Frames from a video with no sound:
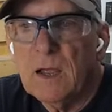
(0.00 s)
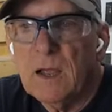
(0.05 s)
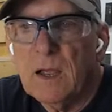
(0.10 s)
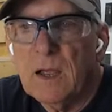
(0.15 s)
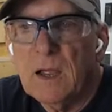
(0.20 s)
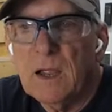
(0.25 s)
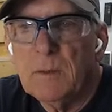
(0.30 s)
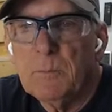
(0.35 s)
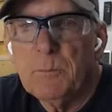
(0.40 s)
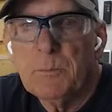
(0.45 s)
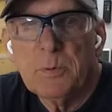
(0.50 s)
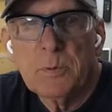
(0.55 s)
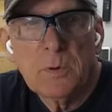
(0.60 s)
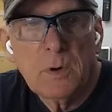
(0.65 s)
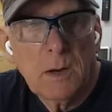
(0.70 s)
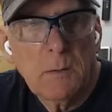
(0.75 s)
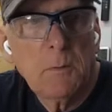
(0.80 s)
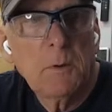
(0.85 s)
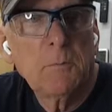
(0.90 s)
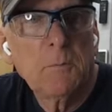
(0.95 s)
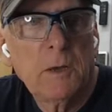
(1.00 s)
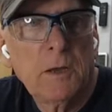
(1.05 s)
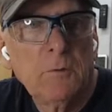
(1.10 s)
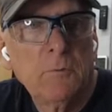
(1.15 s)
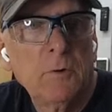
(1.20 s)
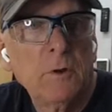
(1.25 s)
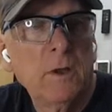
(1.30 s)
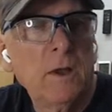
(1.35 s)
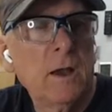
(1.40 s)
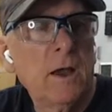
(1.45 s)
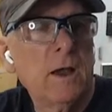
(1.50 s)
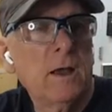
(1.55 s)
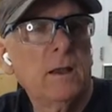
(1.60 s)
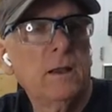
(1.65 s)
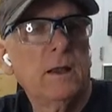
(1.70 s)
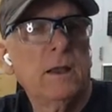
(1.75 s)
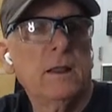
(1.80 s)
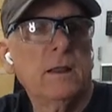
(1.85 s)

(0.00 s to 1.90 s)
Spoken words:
I probably would not.